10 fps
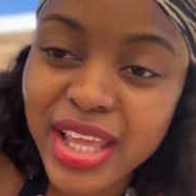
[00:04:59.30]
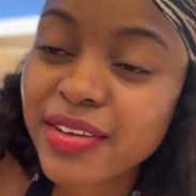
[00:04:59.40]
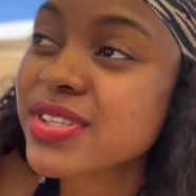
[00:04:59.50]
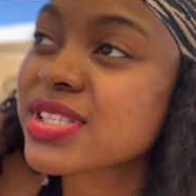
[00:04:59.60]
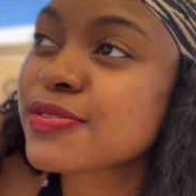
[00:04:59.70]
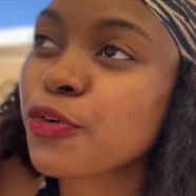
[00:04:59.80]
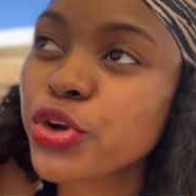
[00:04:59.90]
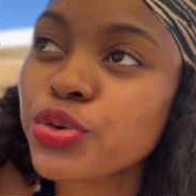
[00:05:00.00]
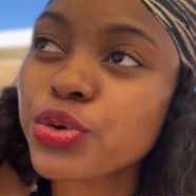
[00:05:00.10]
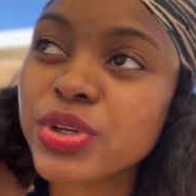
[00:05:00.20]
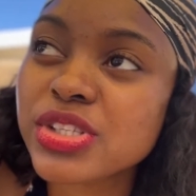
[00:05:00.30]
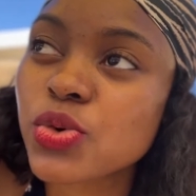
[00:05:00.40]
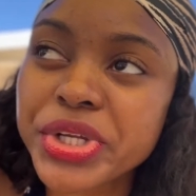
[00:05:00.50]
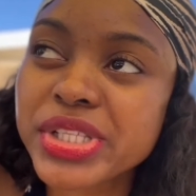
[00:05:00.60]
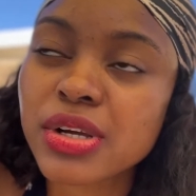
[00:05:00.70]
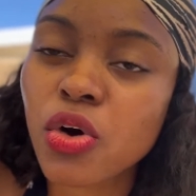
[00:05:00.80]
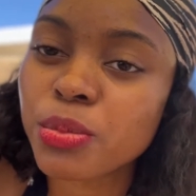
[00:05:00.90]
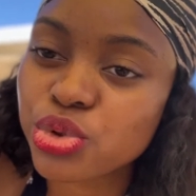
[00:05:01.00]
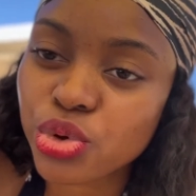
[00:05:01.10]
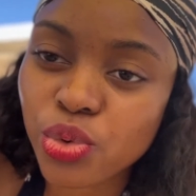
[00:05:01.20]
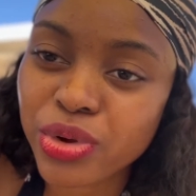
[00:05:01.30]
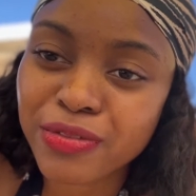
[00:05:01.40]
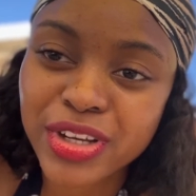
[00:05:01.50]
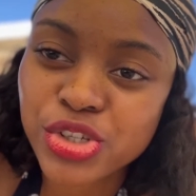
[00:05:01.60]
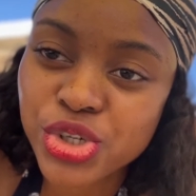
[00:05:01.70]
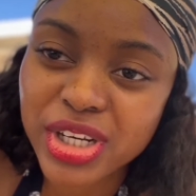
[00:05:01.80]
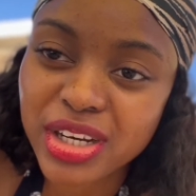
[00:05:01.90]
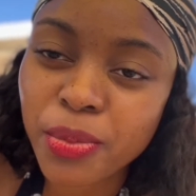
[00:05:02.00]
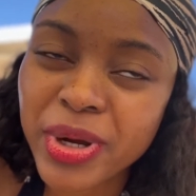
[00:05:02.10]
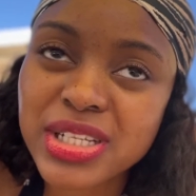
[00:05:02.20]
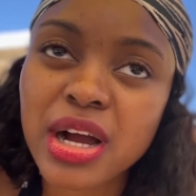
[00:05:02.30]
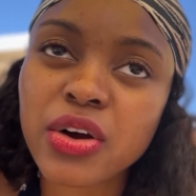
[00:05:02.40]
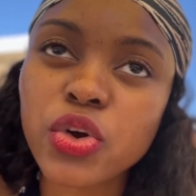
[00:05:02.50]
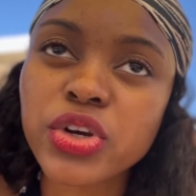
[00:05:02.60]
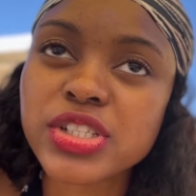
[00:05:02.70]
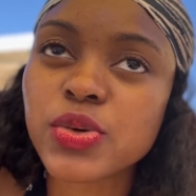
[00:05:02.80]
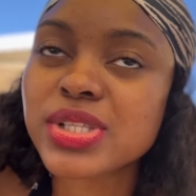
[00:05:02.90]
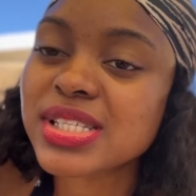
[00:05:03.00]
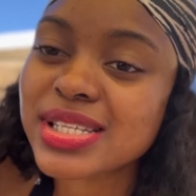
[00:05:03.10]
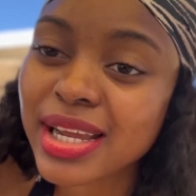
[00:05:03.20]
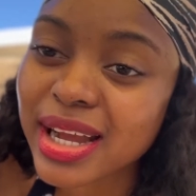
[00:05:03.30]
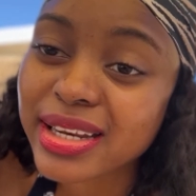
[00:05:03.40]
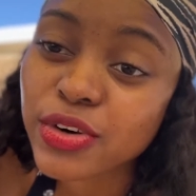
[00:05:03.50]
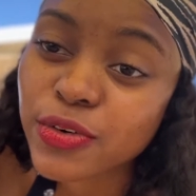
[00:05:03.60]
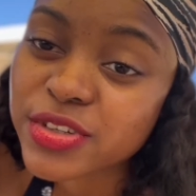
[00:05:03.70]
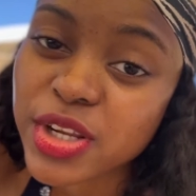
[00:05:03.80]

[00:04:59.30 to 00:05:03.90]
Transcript: if it's for you, it's going to come through eventually. No matter how long it's going to take, at the end of the day,